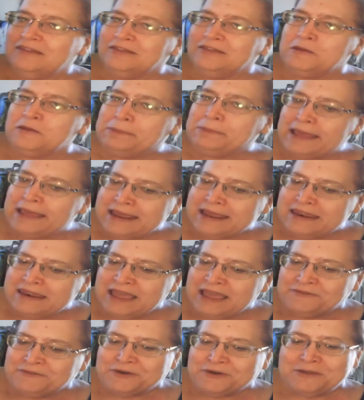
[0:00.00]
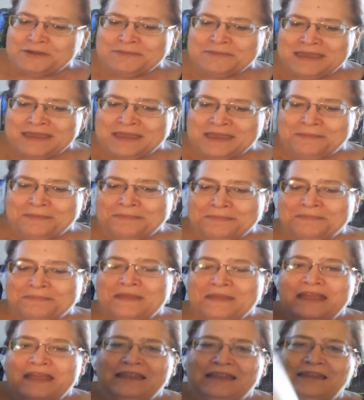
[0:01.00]
the plant lover in me
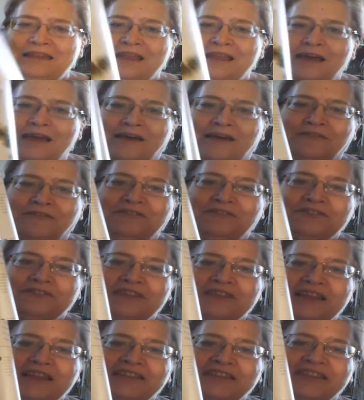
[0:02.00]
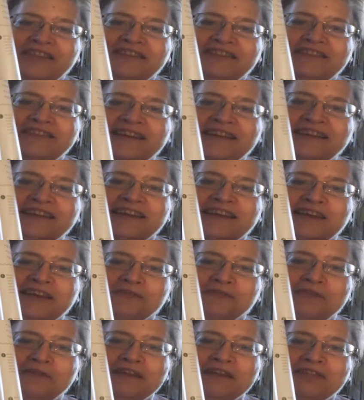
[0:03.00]
loves the succulent
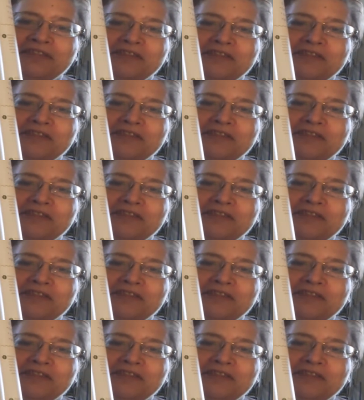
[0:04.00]
wreath.